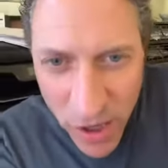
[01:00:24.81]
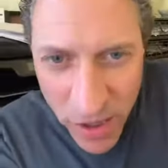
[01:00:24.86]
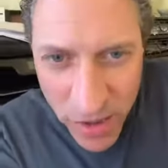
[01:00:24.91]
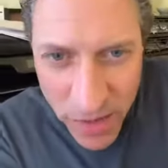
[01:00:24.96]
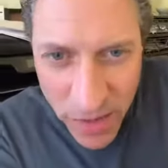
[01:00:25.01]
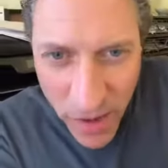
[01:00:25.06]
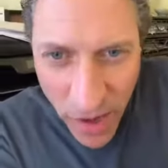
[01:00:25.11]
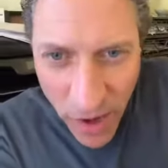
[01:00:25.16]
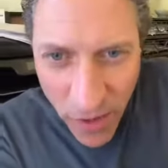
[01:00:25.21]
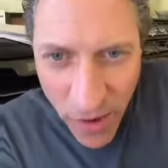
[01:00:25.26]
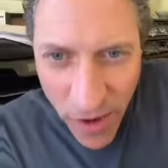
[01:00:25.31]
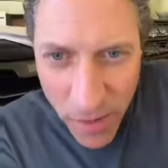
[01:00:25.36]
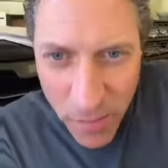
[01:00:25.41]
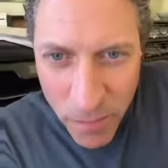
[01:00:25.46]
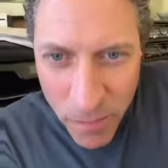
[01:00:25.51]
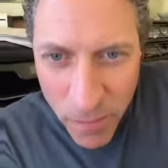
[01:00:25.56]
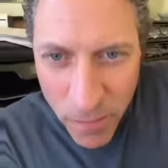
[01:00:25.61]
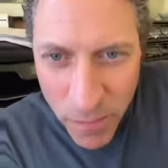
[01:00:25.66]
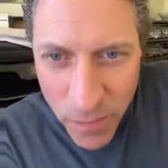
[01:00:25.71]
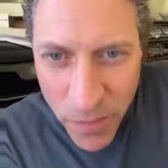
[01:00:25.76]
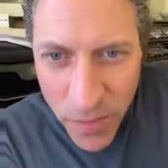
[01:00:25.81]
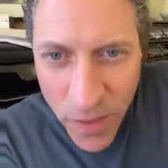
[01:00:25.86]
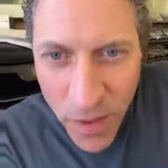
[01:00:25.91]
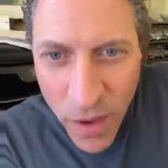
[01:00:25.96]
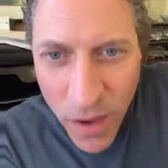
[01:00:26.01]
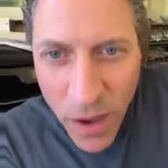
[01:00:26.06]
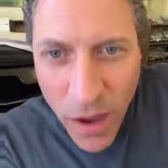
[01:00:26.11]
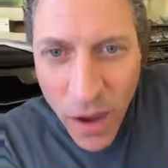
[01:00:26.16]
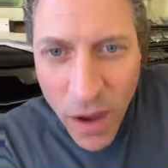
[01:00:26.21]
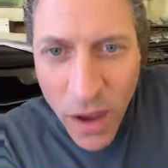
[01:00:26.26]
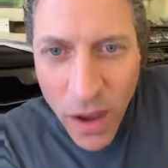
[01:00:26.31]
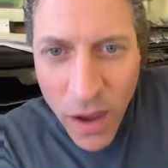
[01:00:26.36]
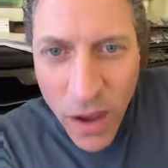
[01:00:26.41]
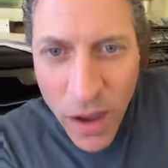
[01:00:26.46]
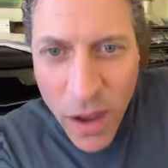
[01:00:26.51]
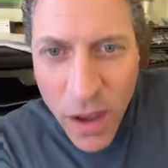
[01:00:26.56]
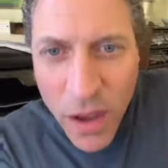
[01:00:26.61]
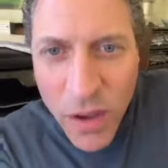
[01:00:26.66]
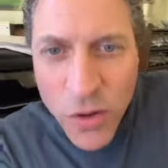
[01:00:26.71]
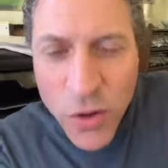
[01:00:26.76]
Be good. All right.
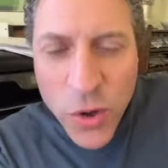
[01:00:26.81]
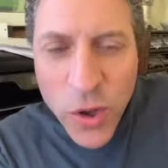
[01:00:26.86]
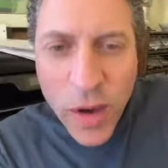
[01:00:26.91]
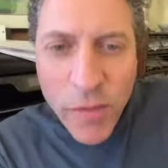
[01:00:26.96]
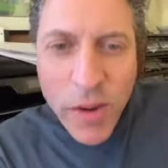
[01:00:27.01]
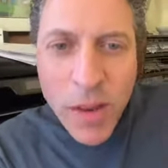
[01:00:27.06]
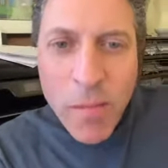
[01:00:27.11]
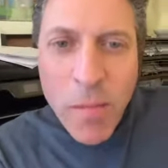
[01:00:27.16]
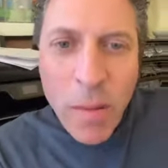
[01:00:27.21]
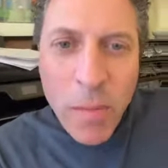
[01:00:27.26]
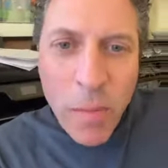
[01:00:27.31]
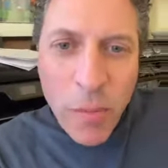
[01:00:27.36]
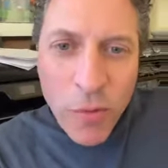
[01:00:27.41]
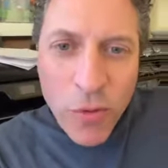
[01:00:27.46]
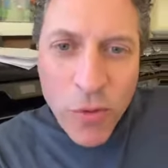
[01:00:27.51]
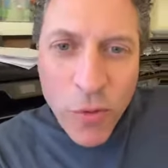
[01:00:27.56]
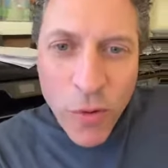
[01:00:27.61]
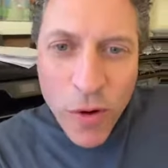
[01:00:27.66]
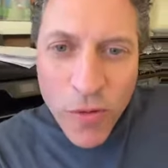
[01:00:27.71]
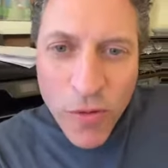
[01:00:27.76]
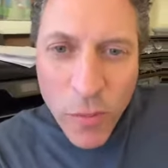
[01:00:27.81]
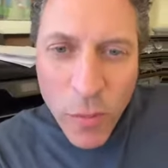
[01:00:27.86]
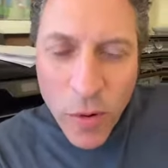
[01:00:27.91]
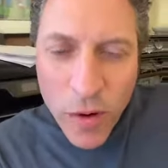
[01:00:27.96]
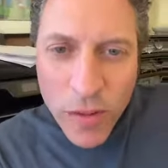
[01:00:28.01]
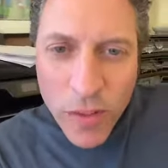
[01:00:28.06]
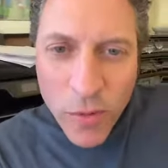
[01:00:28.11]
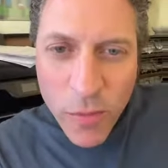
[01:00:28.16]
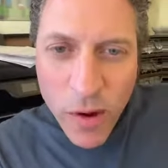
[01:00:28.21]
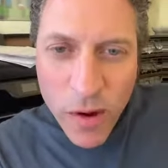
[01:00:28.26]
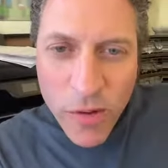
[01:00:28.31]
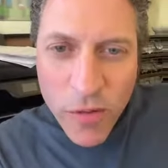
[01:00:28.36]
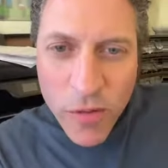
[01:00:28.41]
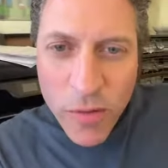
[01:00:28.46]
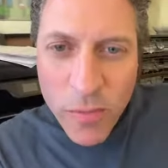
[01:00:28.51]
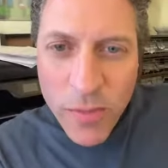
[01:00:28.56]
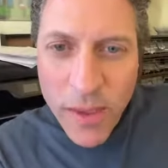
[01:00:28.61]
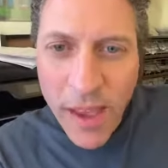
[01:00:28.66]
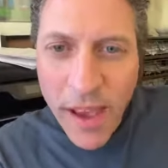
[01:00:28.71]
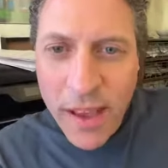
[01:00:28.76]
Do you have any memorable stories from working in the
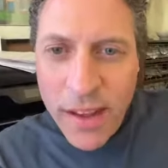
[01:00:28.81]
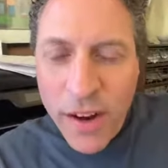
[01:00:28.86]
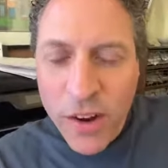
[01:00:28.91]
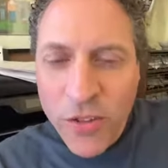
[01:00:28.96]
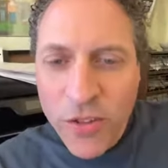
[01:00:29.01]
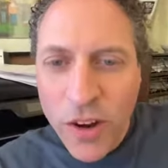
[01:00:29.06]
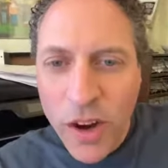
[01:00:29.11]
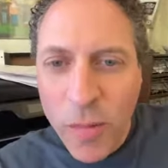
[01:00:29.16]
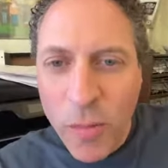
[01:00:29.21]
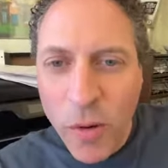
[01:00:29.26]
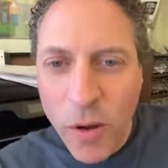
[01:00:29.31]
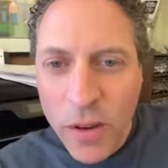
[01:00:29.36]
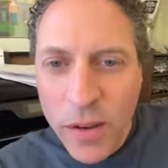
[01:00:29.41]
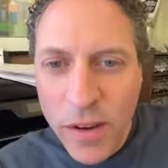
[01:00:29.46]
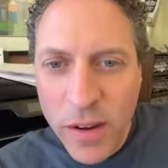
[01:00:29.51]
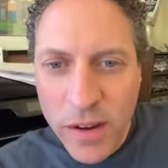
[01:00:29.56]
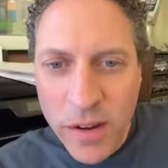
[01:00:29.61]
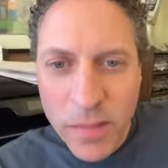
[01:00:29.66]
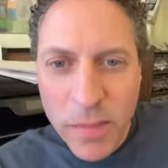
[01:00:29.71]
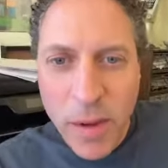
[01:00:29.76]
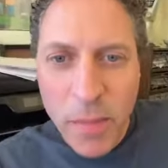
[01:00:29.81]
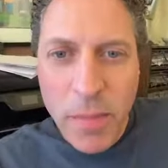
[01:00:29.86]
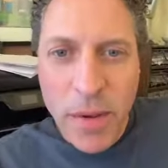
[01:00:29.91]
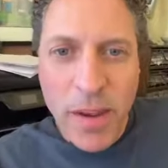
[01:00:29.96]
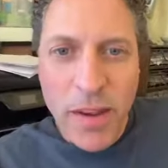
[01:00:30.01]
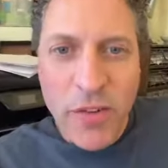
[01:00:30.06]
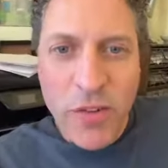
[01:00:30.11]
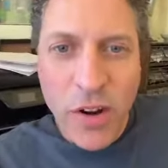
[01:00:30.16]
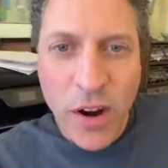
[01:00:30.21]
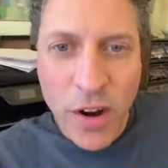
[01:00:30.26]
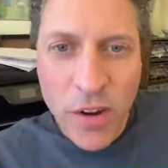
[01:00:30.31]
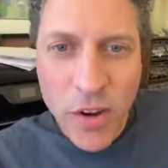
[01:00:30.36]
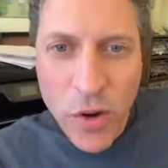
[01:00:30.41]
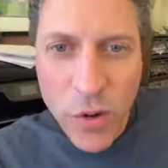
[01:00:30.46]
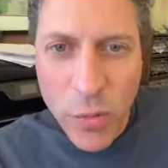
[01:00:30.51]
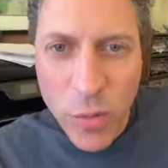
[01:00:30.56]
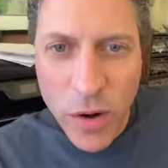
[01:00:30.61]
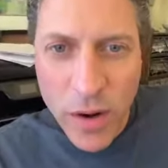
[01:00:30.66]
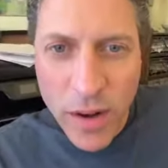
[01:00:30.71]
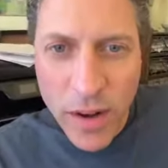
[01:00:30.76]
writer's room? Yeah, and I share them all here on my page.
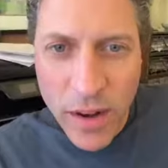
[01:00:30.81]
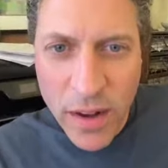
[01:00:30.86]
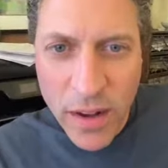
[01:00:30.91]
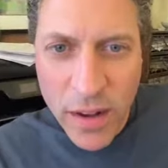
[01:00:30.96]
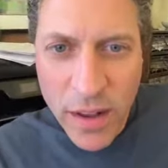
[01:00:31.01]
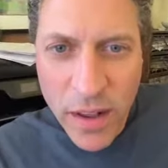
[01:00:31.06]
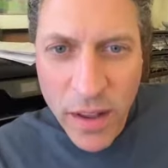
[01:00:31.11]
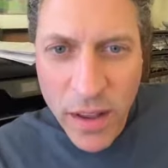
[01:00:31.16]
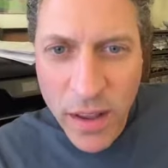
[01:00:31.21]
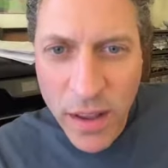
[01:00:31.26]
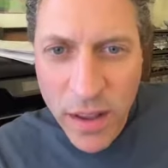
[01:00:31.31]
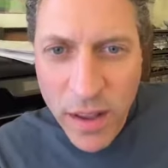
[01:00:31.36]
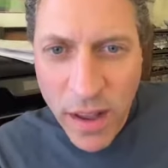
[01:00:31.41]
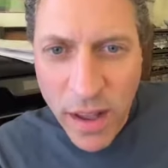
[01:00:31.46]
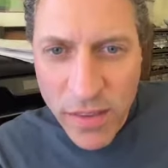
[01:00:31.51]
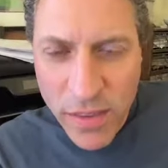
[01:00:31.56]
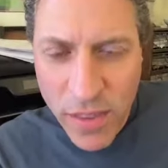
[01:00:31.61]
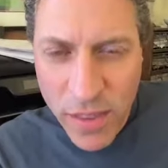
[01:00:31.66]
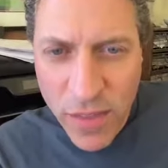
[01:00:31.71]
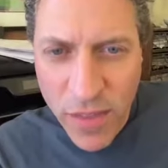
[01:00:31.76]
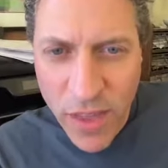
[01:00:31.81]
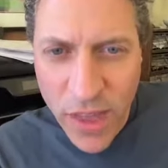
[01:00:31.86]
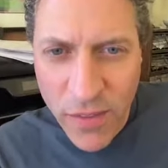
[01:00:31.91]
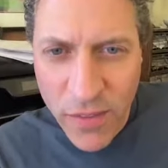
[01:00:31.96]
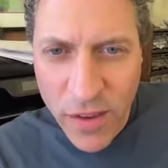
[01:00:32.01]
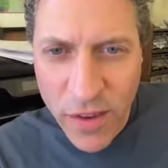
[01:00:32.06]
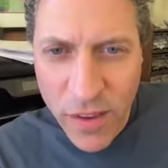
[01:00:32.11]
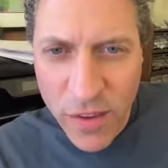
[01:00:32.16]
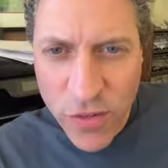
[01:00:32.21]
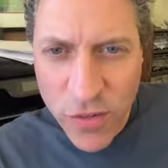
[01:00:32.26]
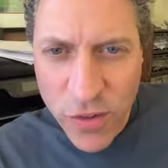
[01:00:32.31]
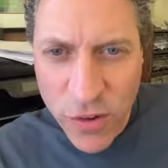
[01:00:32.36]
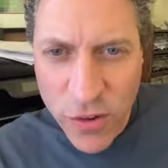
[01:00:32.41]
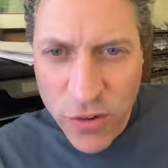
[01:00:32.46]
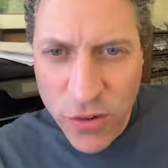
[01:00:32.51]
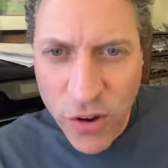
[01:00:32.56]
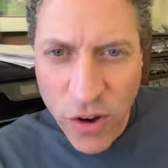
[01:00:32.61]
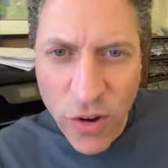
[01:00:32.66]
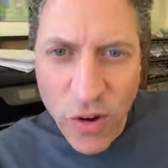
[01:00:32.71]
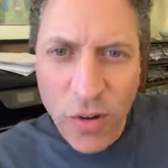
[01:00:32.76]
Are you working, constantly thinking of ideas
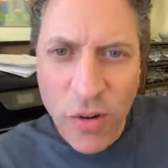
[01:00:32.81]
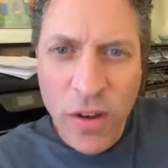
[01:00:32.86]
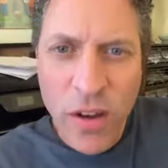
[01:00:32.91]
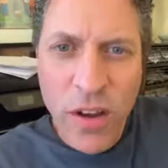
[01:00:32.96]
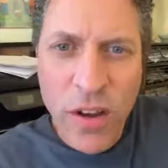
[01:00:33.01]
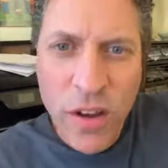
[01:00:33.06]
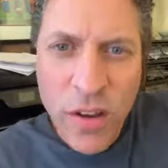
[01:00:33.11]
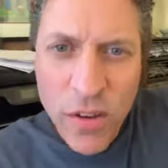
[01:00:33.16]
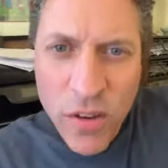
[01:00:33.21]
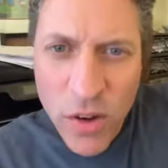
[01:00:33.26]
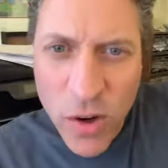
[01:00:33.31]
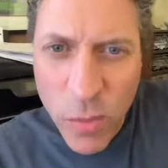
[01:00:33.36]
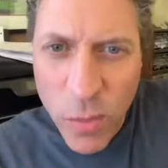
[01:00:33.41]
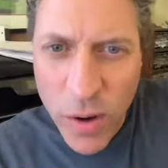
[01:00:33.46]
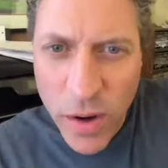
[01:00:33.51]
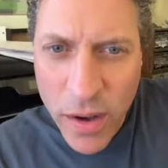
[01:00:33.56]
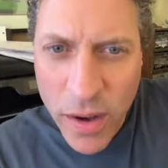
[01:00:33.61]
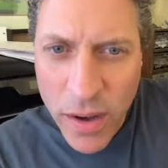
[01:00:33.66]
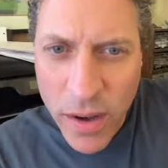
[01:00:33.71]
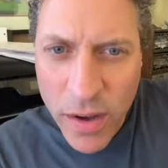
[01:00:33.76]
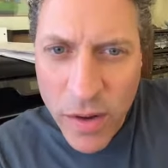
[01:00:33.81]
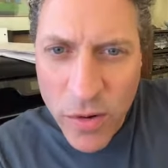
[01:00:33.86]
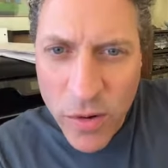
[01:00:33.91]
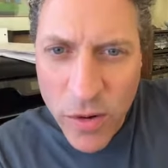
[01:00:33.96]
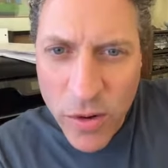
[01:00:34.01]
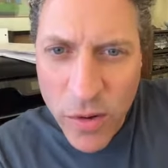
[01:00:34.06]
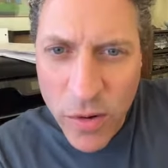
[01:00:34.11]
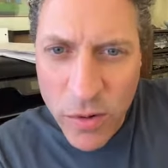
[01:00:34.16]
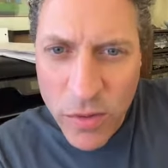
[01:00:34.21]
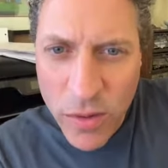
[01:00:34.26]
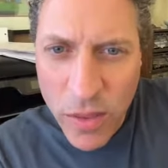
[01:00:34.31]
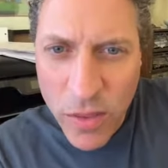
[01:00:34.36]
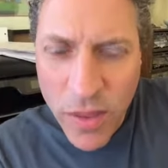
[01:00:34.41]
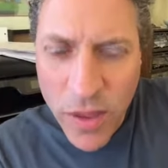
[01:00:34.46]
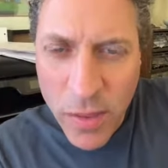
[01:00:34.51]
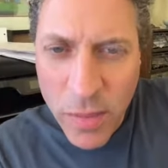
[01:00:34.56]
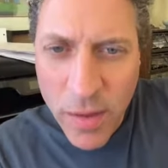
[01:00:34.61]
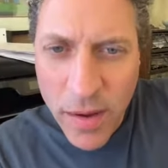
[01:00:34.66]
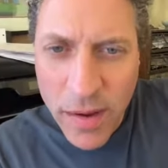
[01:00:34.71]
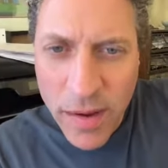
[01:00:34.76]
for a show you're working on, or do you
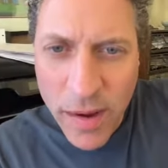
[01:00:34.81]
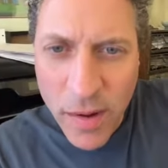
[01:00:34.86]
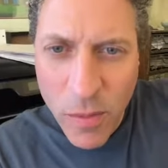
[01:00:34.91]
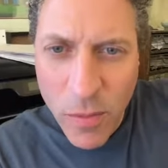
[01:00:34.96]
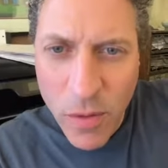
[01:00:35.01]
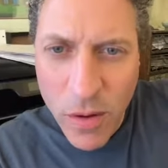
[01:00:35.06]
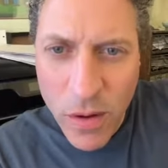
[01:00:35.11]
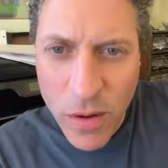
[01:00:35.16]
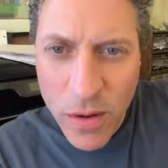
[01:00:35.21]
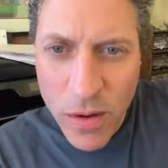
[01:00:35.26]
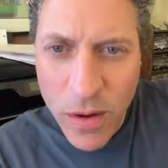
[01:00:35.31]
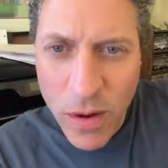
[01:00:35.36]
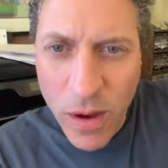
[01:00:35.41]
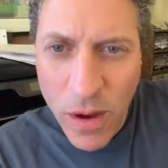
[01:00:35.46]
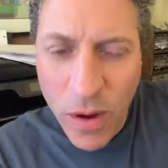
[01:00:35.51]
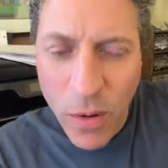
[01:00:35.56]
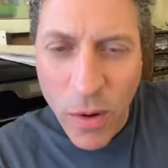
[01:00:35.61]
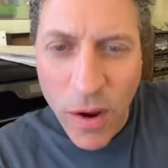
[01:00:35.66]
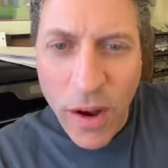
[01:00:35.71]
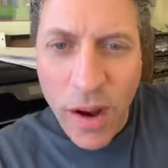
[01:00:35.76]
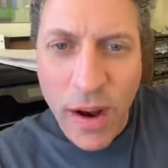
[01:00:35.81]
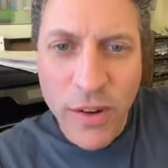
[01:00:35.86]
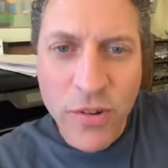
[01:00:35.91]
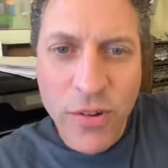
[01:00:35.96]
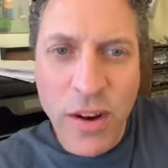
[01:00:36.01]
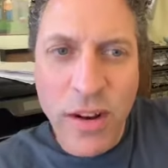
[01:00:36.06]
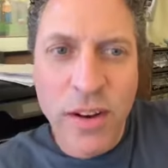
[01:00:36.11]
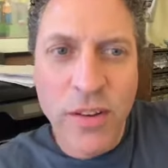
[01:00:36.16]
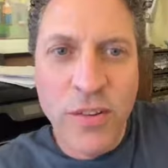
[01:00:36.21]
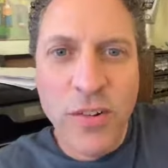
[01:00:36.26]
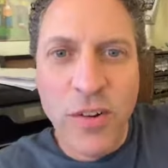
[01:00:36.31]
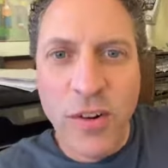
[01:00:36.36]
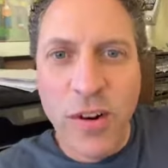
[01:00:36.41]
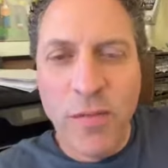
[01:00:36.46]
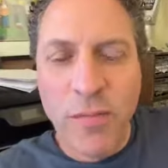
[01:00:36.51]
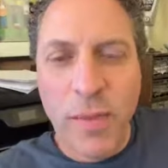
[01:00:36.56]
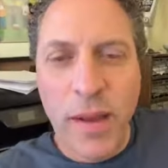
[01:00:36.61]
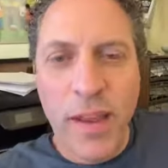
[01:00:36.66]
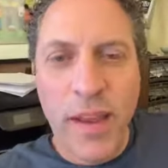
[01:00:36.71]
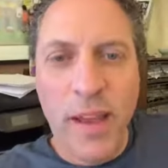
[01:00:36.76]
only think about it at work? Oh, I try to
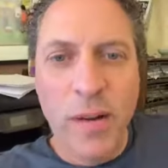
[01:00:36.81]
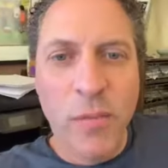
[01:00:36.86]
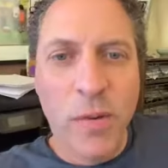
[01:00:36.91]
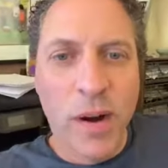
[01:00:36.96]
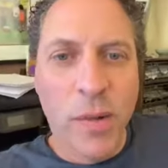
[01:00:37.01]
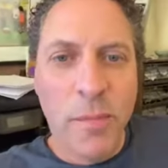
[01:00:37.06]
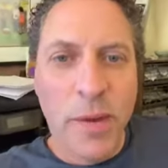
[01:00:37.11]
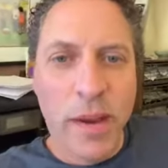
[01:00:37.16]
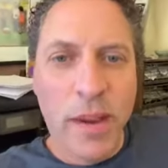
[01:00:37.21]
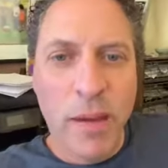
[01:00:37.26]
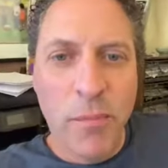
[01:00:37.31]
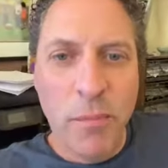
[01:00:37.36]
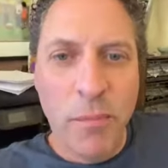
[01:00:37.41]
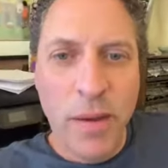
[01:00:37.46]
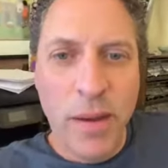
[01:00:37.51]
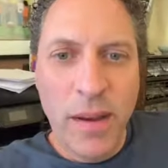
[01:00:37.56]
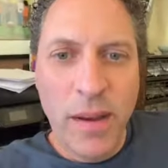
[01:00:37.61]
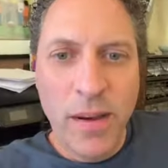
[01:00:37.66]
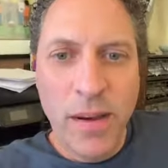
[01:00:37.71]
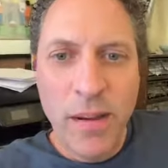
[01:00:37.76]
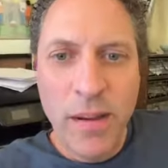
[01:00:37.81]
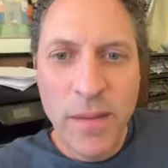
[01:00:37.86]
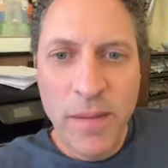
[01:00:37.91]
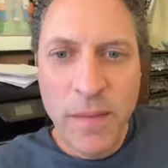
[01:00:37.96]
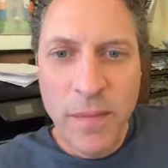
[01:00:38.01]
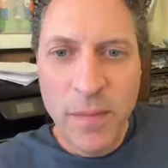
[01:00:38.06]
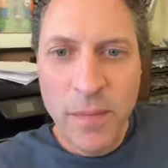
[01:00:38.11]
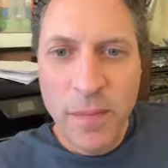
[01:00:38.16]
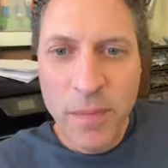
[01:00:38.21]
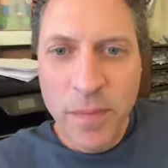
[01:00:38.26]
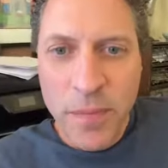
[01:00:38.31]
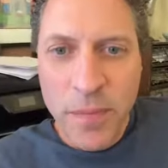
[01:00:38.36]
turn off my head when I'm not getting paid.